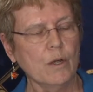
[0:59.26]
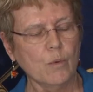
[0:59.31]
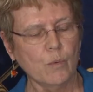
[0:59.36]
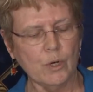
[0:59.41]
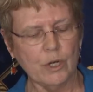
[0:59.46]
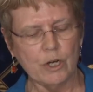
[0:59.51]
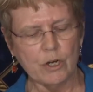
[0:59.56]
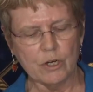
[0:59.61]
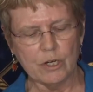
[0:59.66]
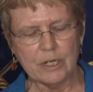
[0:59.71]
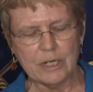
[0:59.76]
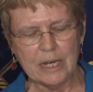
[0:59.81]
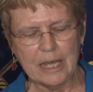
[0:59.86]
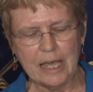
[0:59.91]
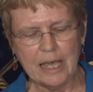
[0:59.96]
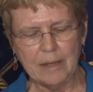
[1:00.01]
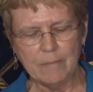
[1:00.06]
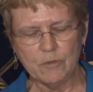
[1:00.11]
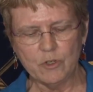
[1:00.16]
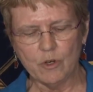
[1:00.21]
We're here
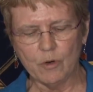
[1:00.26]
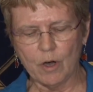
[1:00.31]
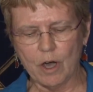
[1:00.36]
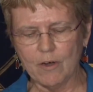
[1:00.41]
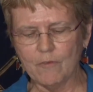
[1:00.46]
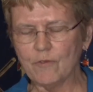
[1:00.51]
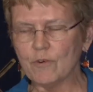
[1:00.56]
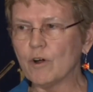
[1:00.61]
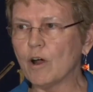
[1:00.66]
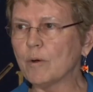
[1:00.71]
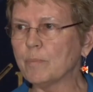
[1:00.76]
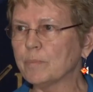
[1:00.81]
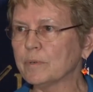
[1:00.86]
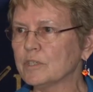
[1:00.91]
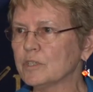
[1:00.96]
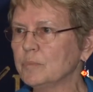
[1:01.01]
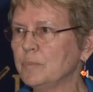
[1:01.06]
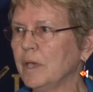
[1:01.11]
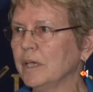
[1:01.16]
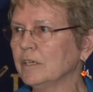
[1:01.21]
today to offer our
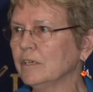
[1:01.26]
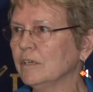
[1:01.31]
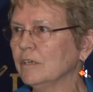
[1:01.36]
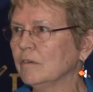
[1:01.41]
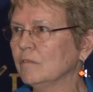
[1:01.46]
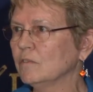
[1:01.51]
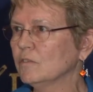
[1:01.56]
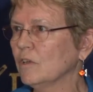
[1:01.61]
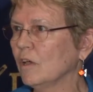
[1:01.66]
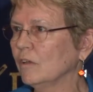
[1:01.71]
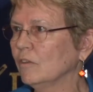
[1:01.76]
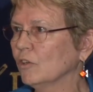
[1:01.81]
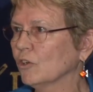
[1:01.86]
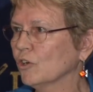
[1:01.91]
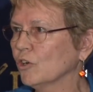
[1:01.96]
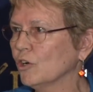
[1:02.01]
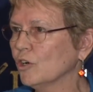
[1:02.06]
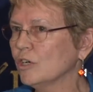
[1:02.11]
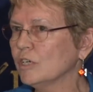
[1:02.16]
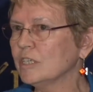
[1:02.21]
perspectives on the
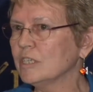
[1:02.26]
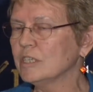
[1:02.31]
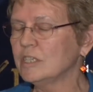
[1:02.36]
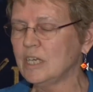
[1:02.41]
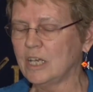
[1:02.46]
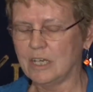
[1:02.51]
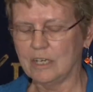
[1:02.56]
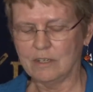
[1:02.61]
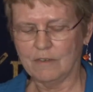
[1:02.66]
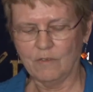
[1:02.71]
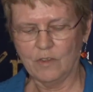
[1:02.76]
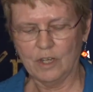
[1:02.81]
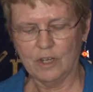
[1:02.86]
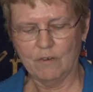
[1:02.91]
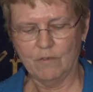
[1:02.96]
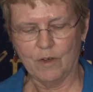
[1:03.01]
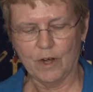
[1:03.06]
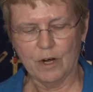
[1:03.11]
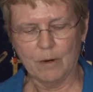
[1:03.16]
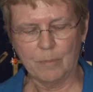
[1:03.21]
current state of the
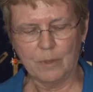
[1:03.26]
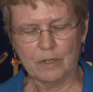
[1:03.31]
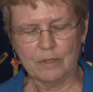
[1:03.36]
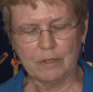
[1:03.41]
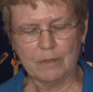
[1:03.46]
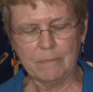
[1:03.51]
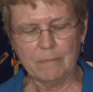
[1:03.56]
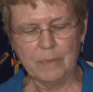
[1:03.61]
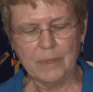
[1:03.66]
environment,